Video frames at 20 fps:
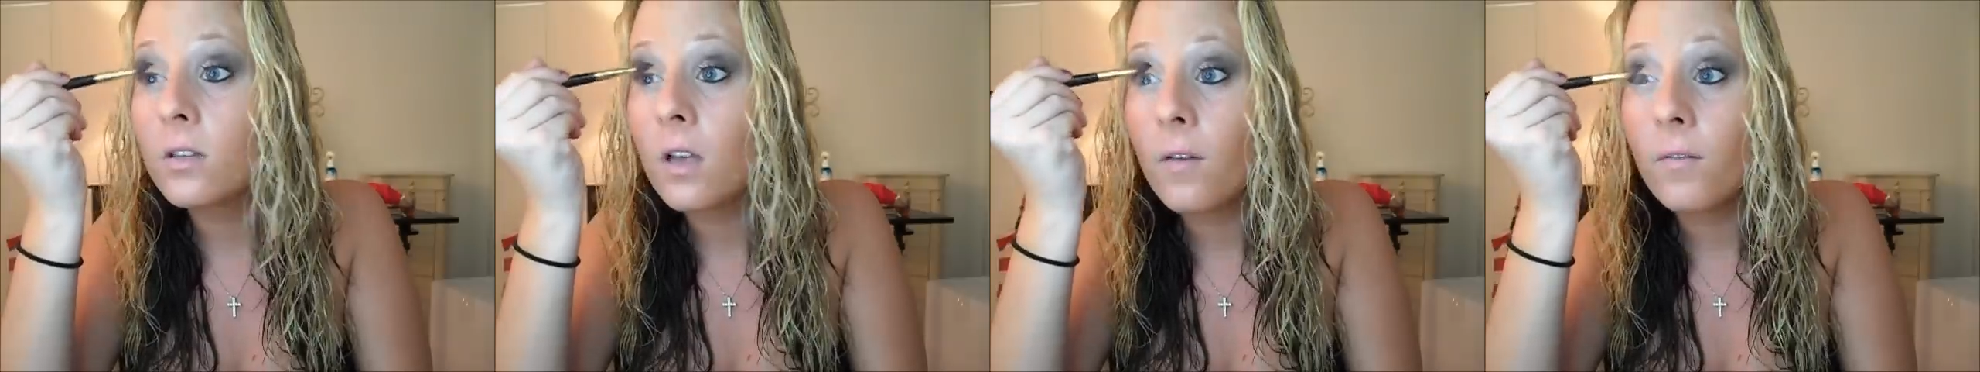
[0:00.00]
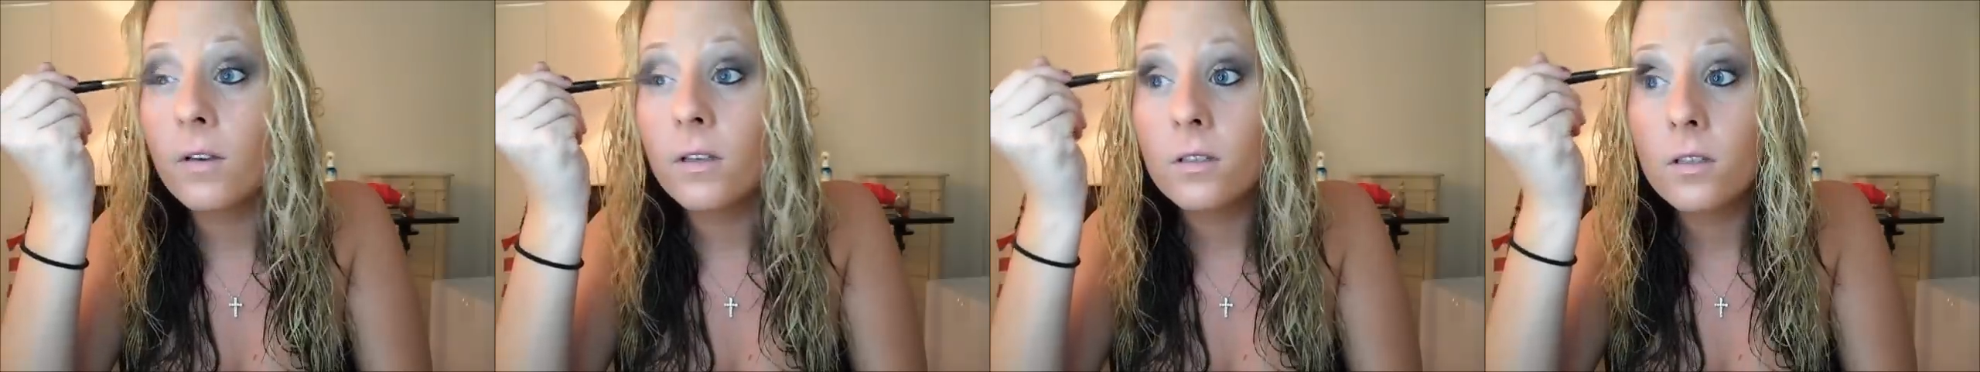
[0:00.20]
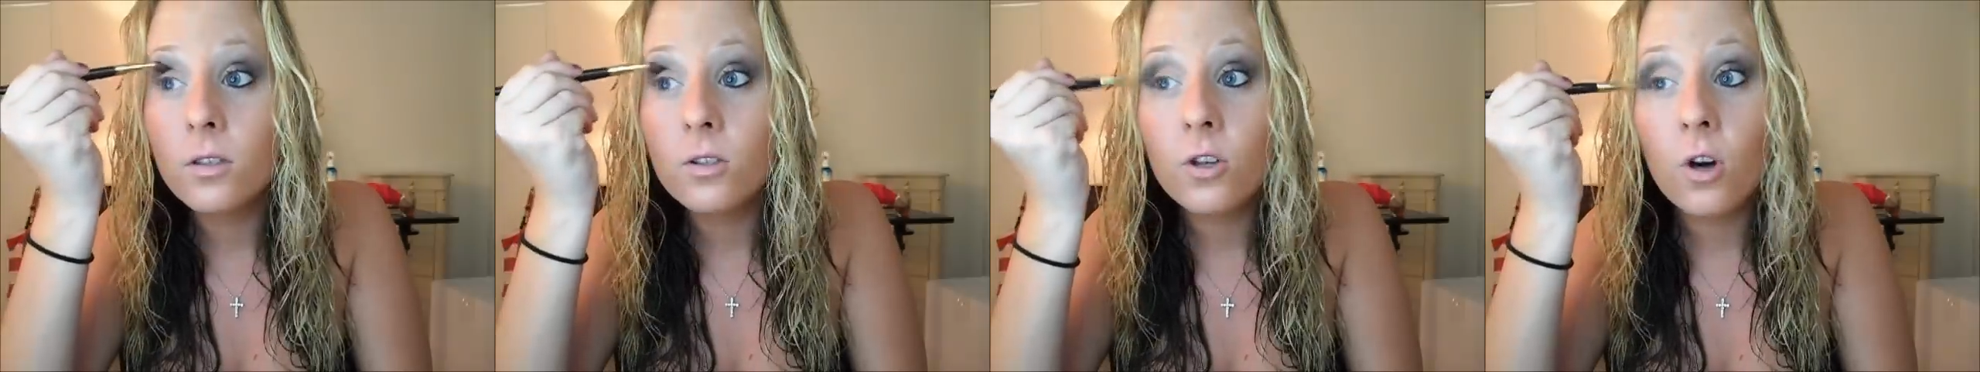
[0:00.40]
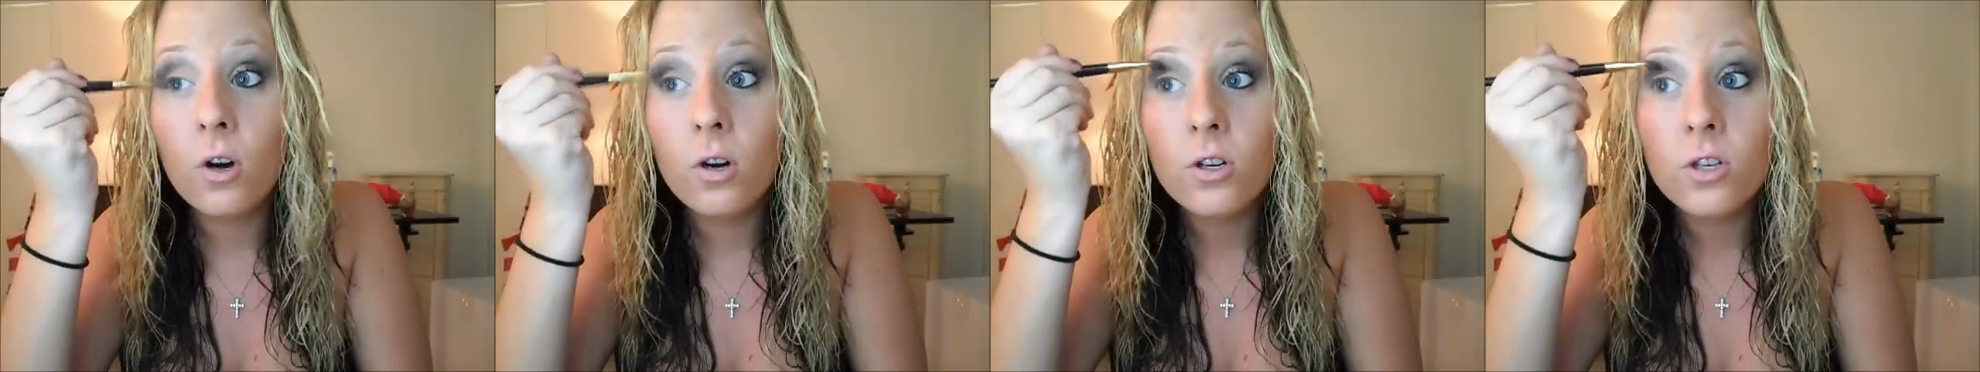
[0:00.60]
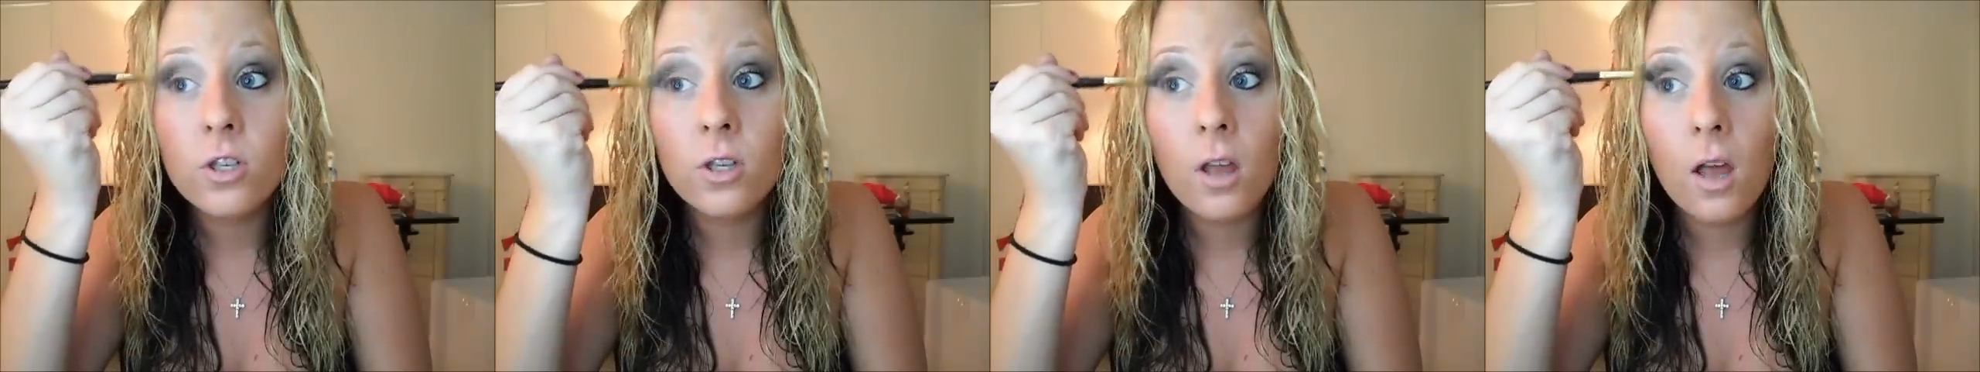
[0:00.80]
having such
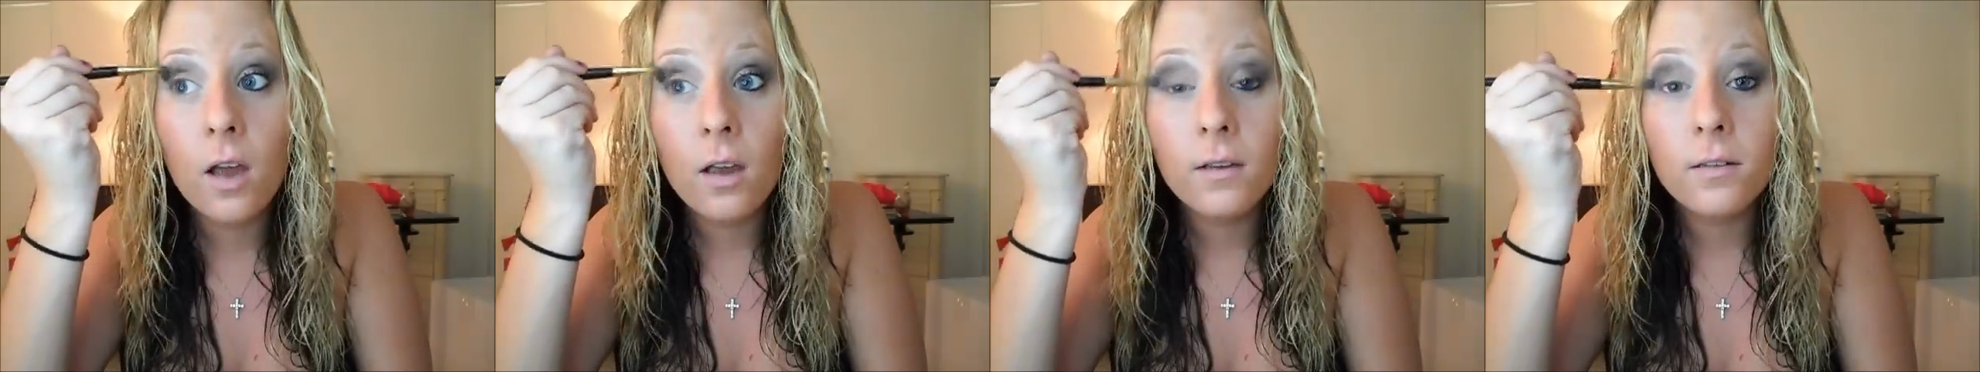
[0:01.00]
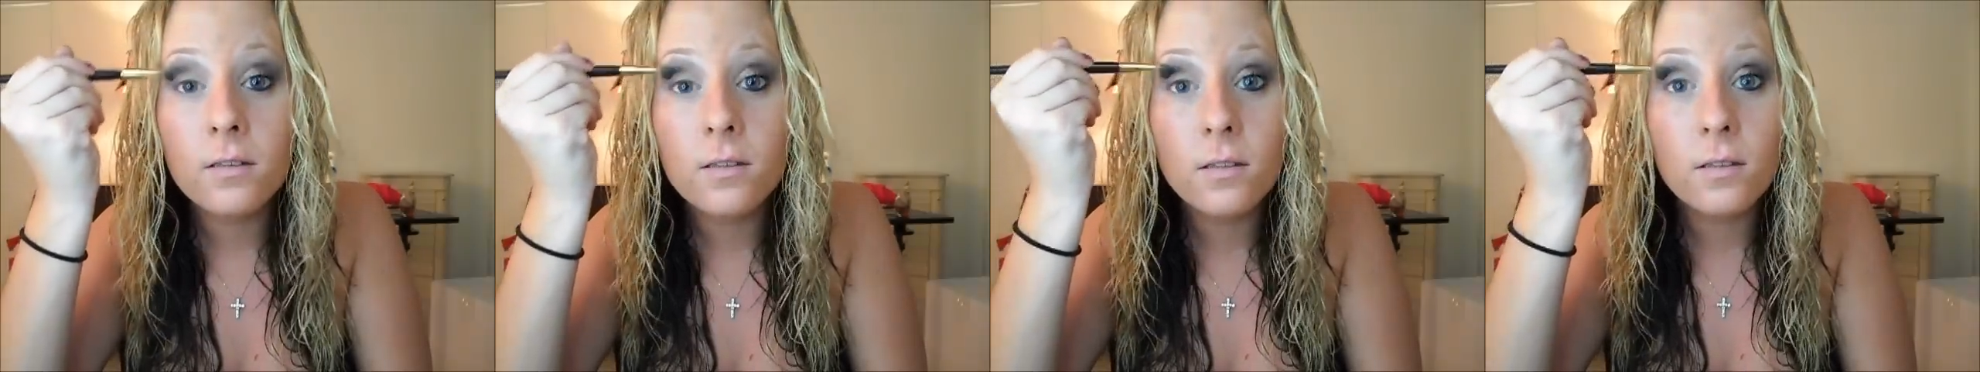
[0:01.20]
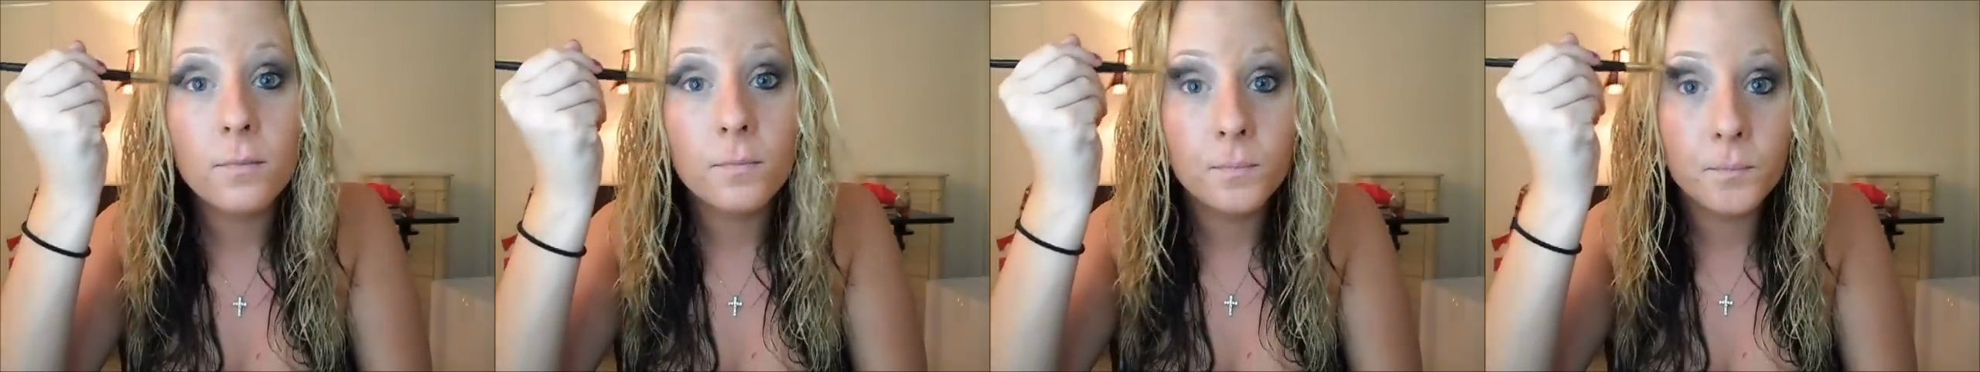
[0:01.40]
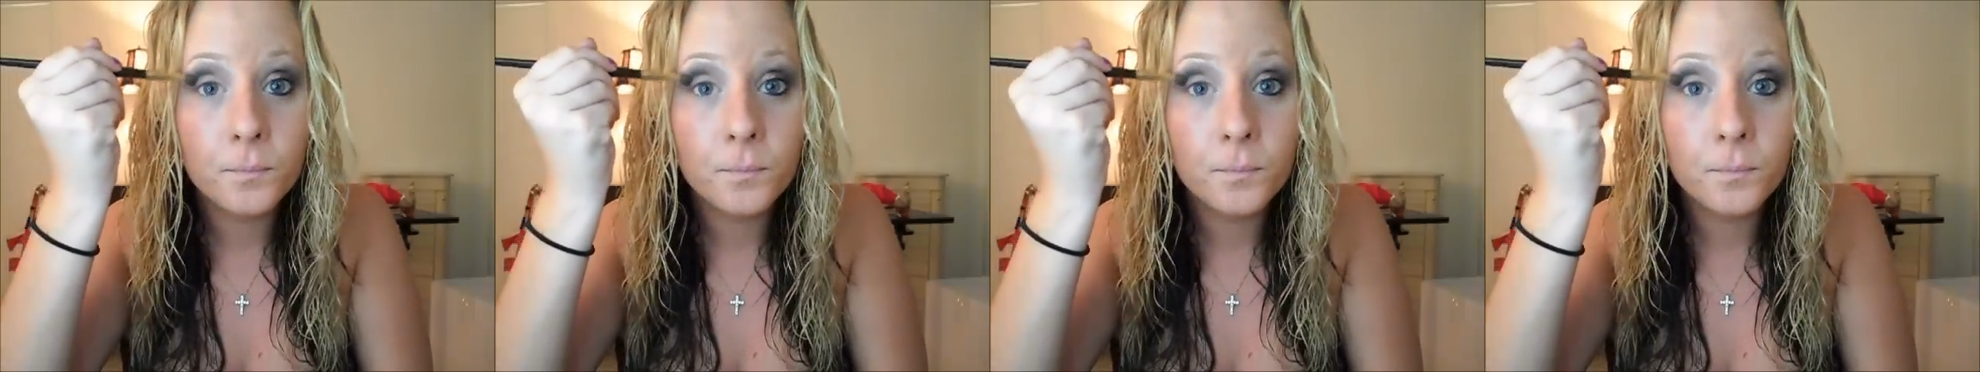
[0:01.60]
harsh lines.